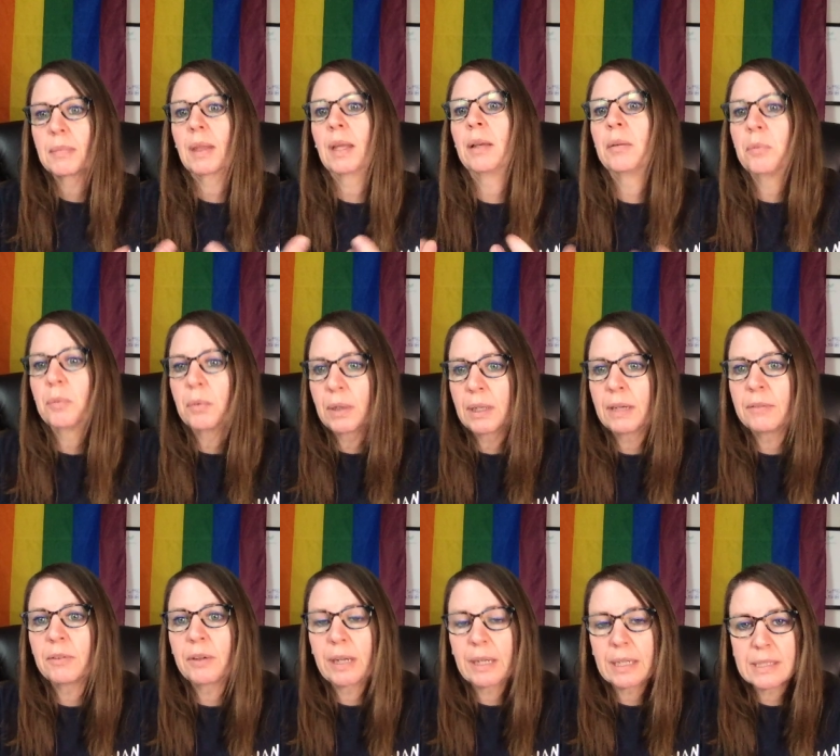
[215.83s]
in
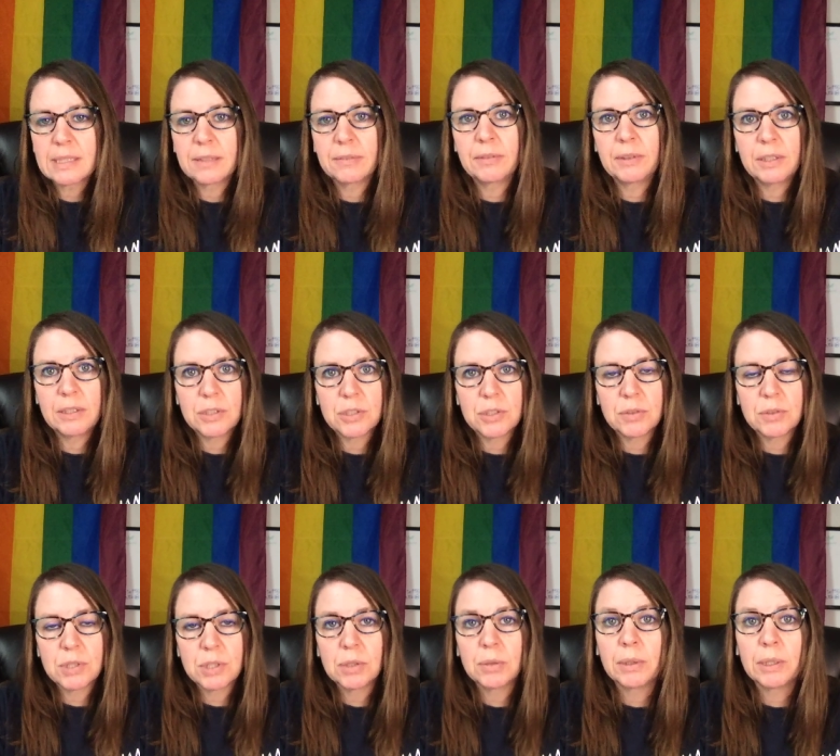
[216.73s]
whatever activities you
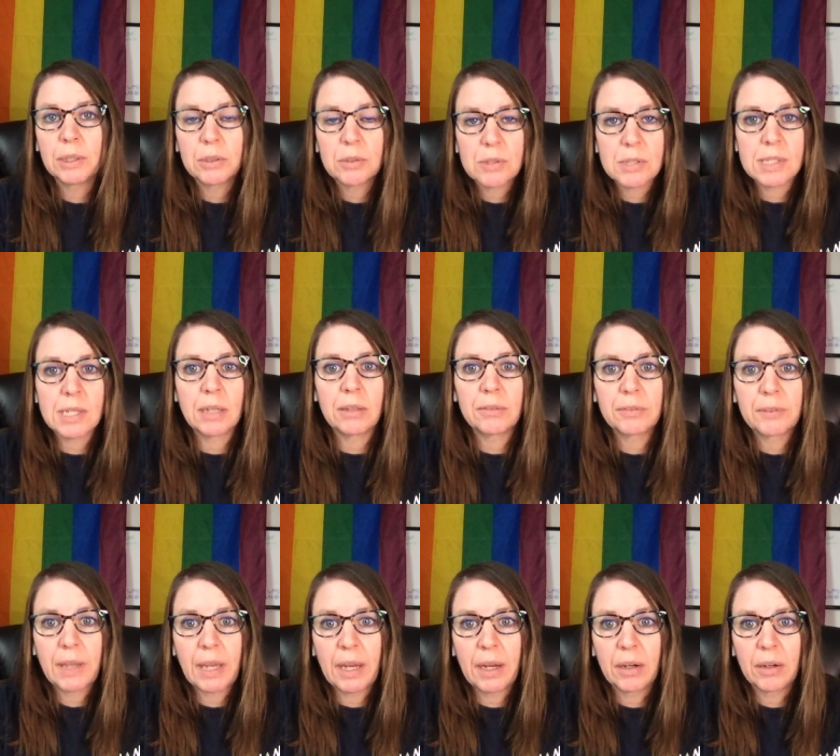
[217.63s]
do, in your self
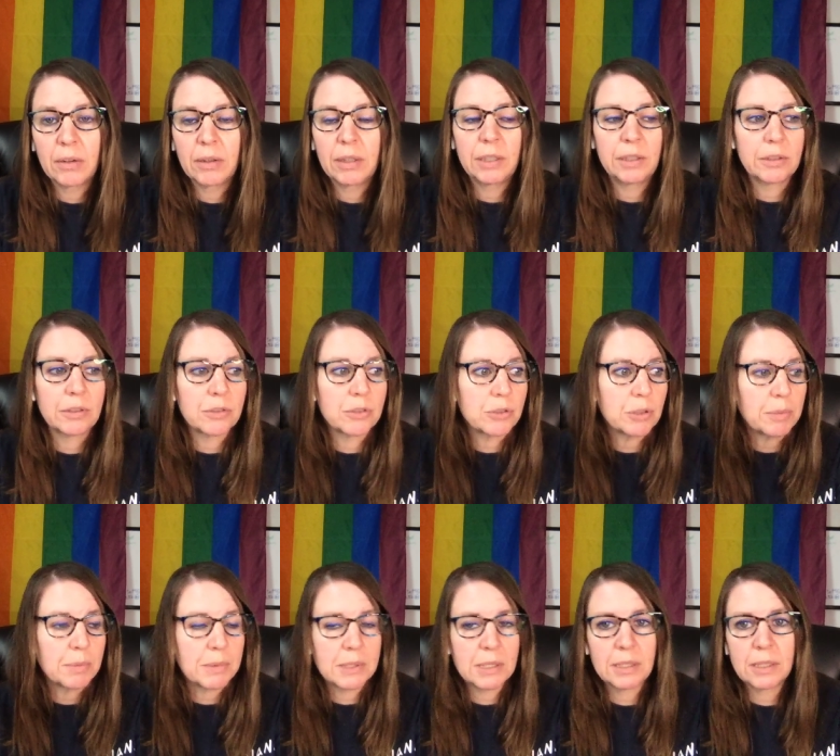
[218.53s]
care, in your
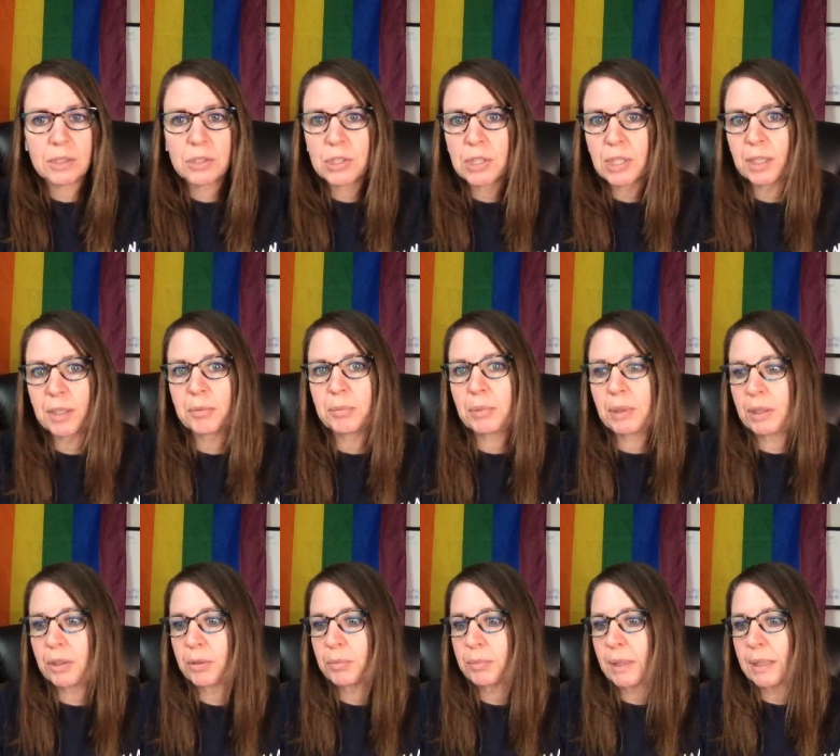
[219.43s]
trips to the gym,
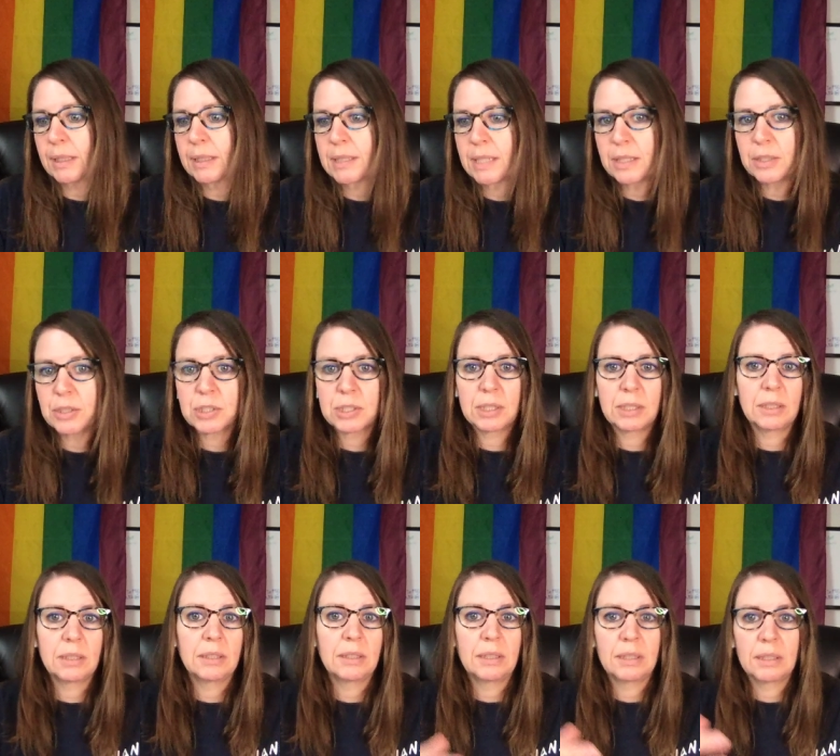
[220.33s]
in your
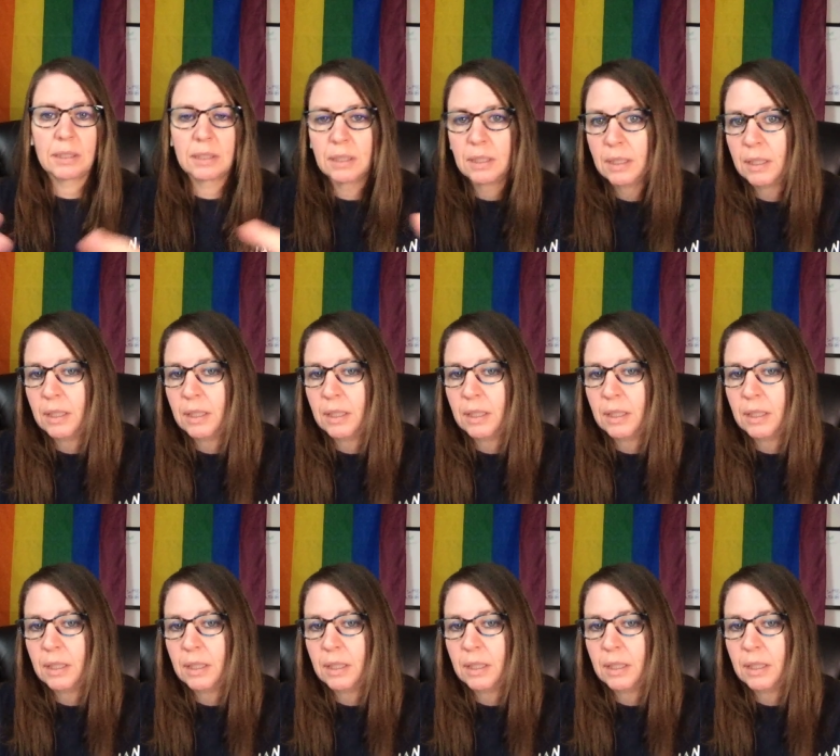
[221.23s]
meditation, and